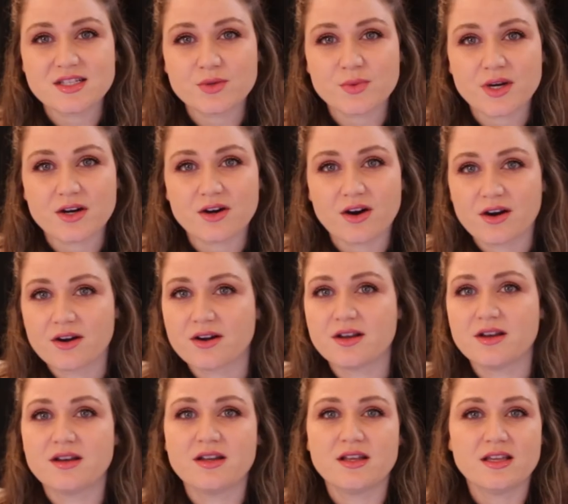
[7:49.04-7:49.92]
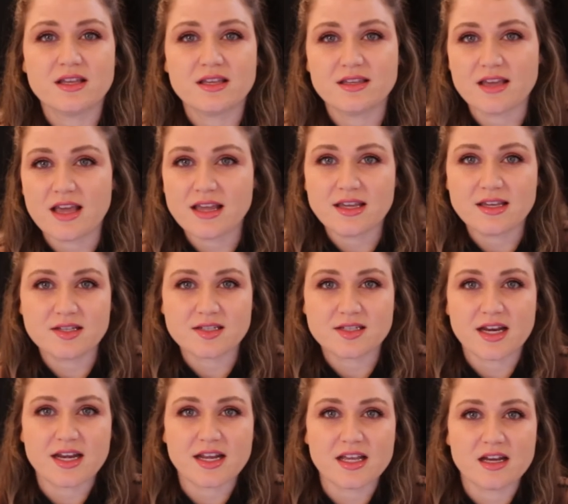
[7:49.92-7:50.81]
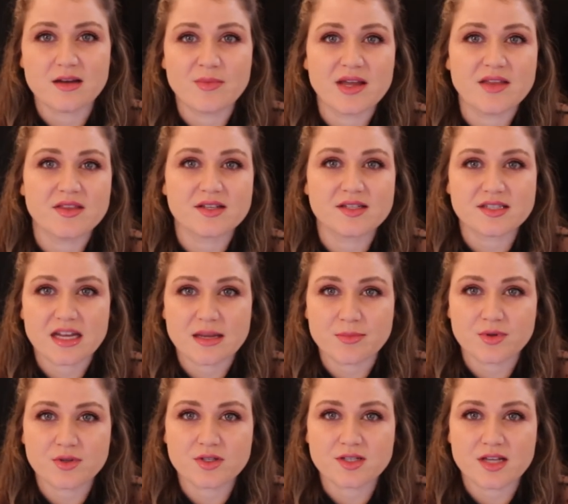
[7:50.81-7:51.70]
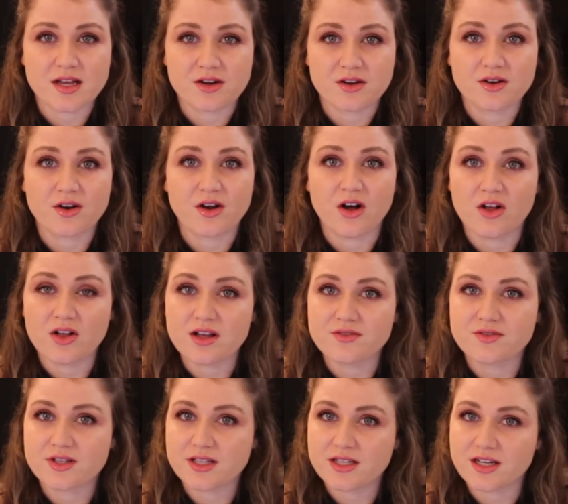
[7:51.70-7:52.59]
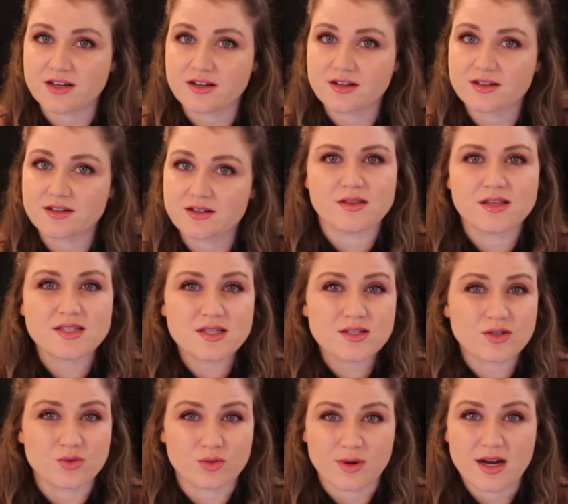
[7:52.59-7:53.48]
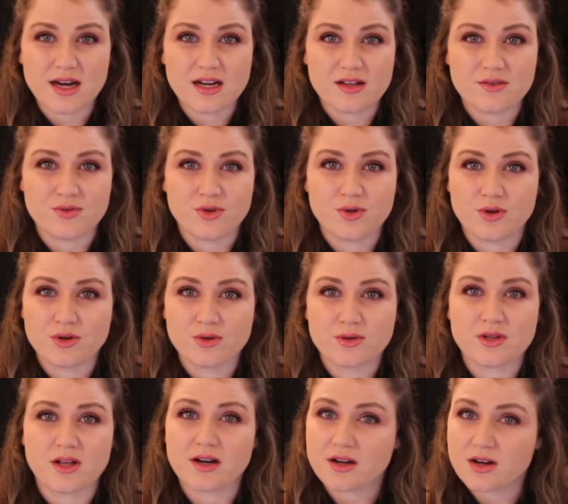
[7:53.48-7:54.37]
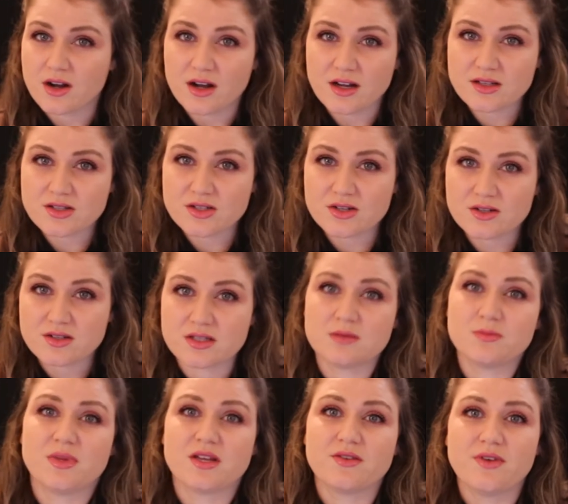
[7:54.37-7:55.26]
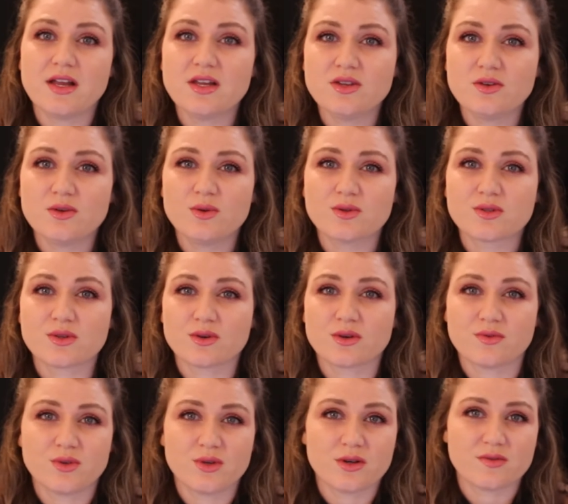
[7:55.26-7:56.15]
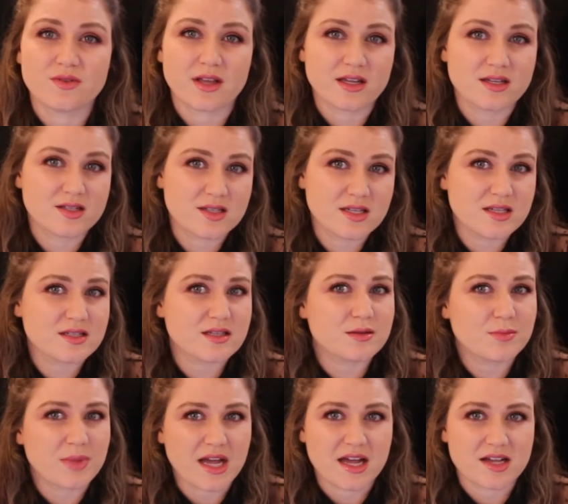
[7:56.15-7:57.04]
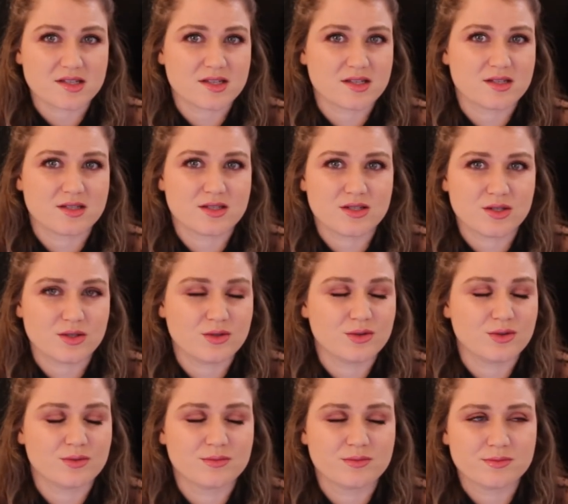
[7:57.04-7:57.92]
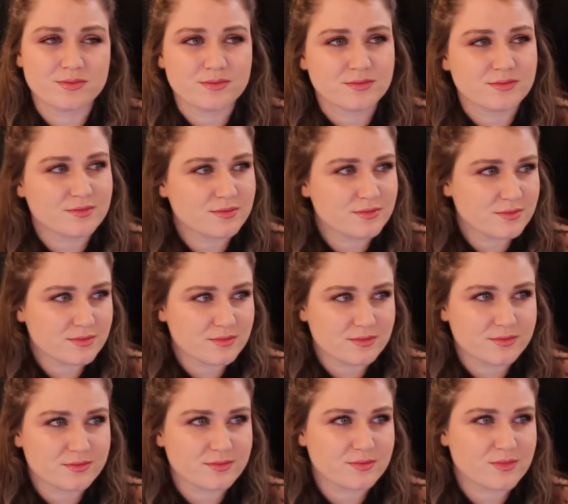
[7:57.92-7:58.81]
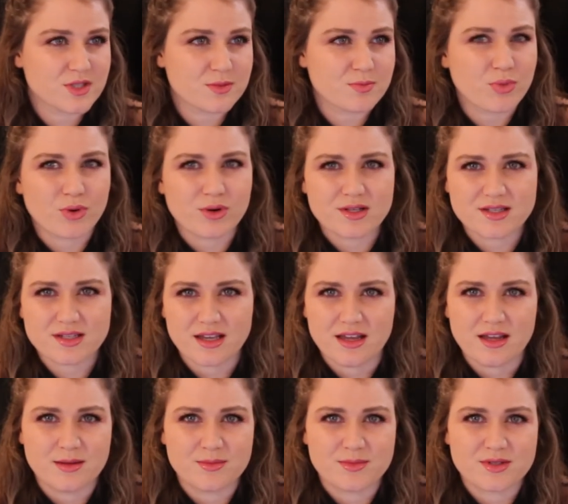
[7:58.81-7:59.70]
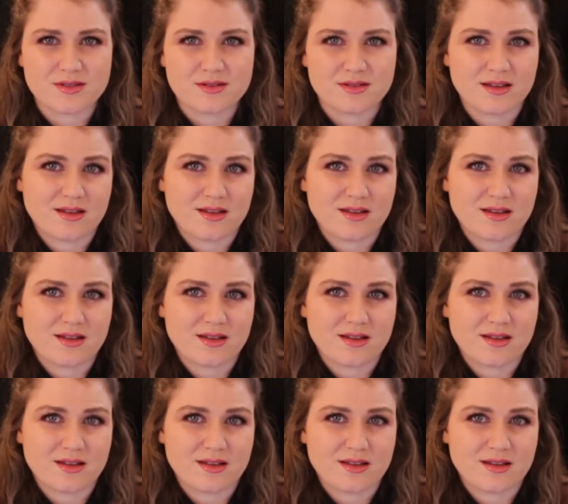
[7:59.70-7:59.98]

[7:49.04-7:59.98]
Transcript: Square Garden, Yankee Stadium, and the Staples Center all have clear. This is great if you go to a lot of concerts and big venues or if you have like season passes to sports games.